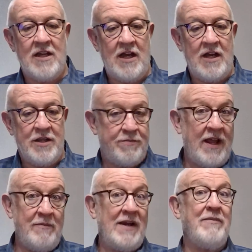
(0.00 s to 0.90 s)
the play
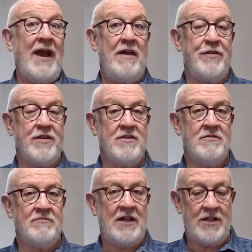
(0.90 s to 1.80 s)
Macbeth.
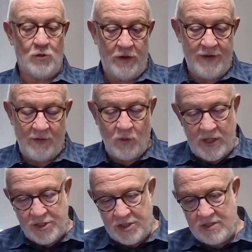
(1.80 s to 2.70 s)
25
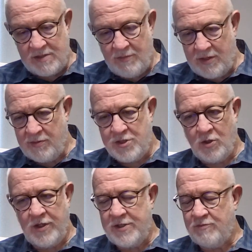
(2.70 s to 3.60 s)
questions, multiple
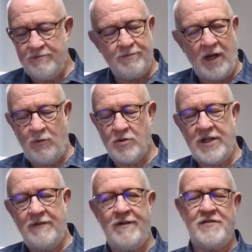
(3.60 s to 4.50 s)
choice, probably won't
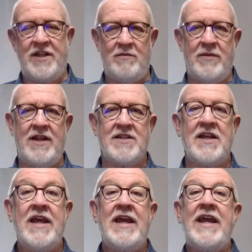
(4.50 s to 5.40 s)
take 15 minutes
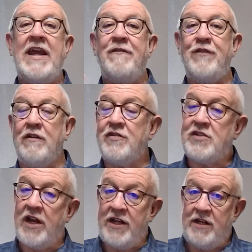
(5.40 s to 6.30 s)
if you've
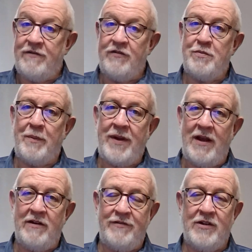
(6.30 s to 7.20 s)
studied, if you've
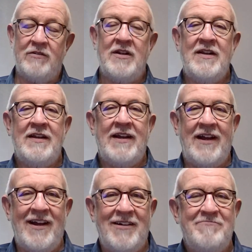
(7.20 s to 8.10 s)
prepared. If you're
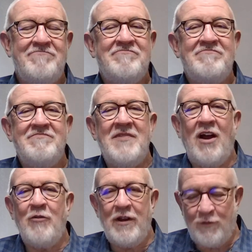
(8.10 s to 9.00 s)
uh,
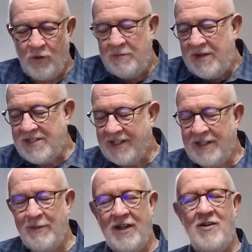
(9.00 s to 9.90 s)
not ready for it, it might take a little
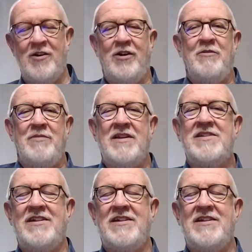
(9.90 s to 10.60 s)
bit longer, but